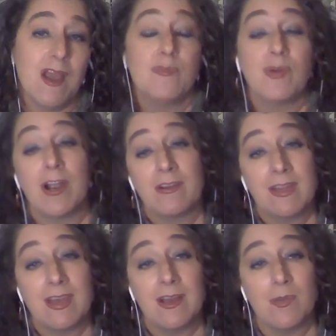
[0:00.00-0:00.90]
Prior to
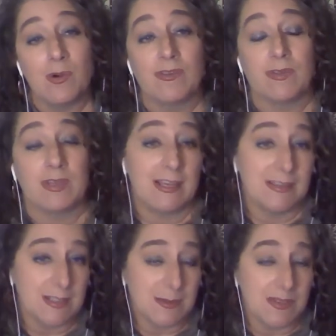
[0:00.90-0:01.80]
that, I worked for the
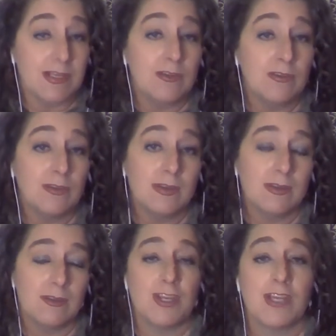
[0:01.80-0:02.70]
Dallas Times-Herald,
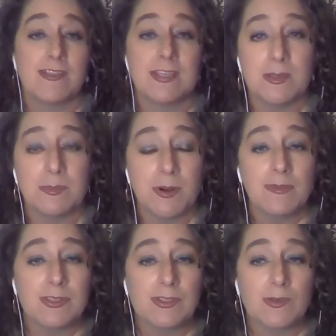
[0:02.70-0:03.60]
Joske's
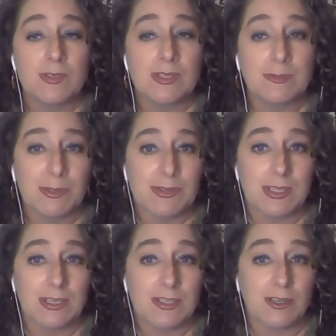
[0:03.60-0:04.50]
department stores in both
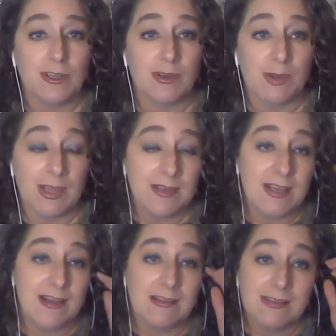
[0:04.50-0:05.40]
San Antonio and
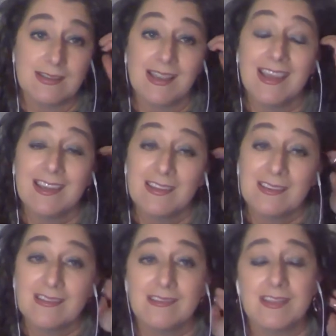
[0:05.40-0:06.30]
Dallas, and
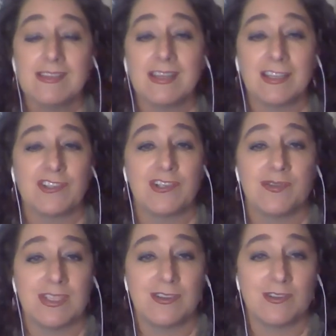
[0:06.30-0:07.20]
the San Angelo
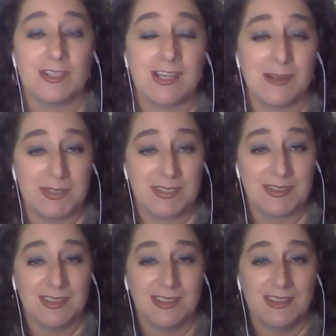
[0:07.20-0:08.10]
Standard-Times.
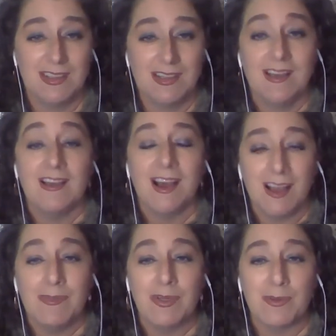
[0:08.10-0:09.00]

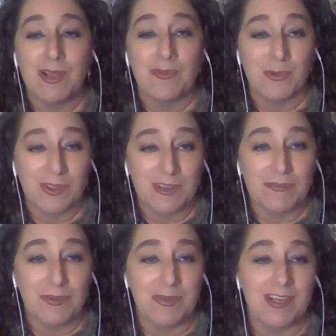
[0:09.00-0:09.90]
I've been around more than a
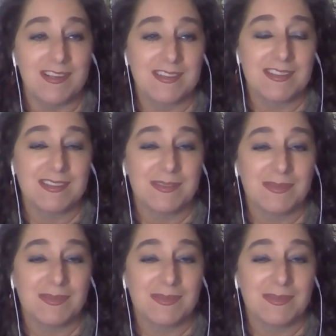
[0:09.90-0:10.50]
few blocks.